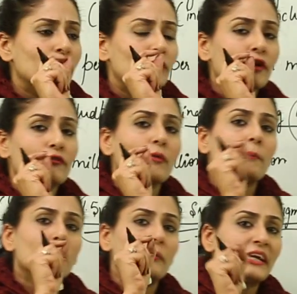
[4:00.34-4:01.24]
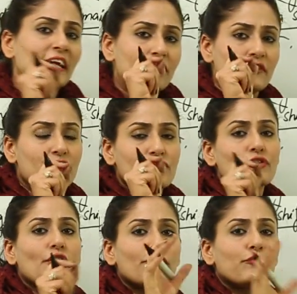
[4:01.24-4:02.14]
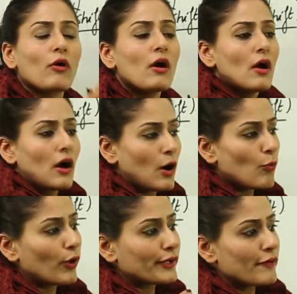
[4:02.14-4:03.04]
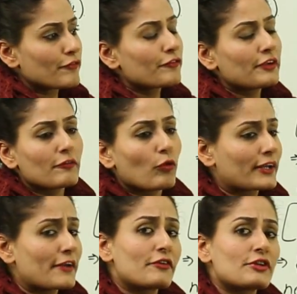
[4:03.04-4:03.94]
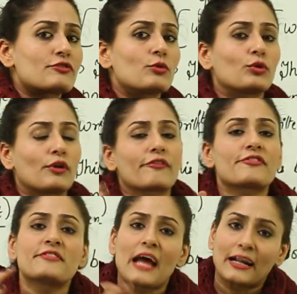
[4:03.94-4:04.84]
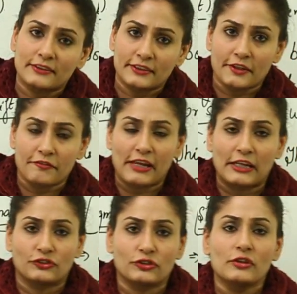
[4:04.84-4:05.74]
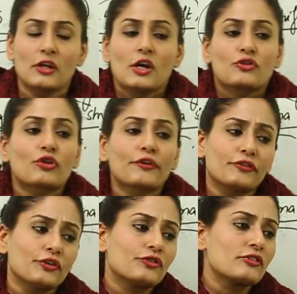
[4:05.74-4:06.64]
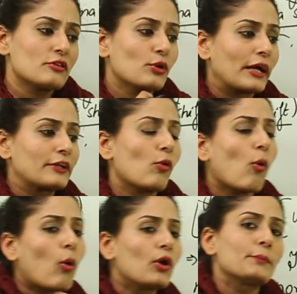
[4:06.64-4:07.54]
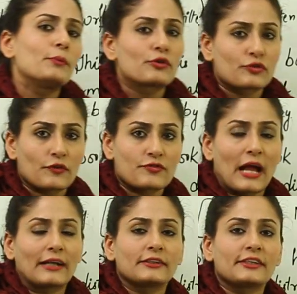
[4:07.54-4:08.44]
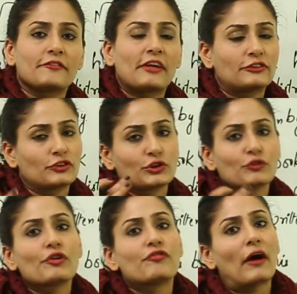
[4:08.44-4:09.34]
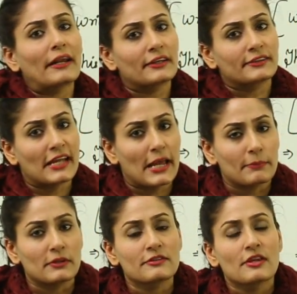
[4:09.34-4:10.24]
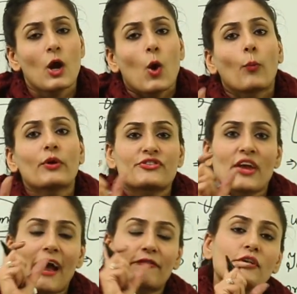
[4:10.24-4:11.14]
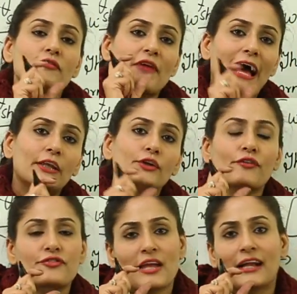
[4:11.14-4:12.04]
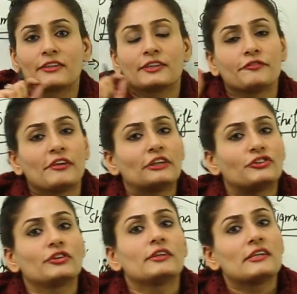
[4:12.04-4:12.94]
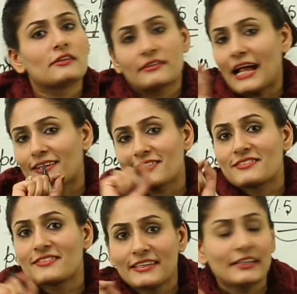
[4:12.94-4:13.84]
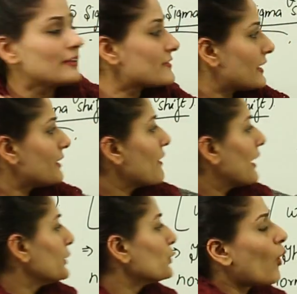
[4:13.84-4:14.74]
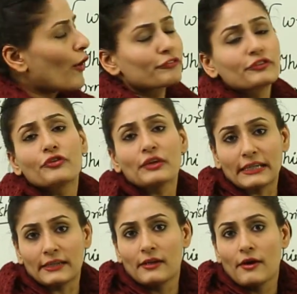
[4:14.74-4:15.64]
going to give you a brief history of whatever is known of standard deviation. So if you just look at old books of standard deviation, you will find the tables which have the value of standard deviation, that is z value of 3,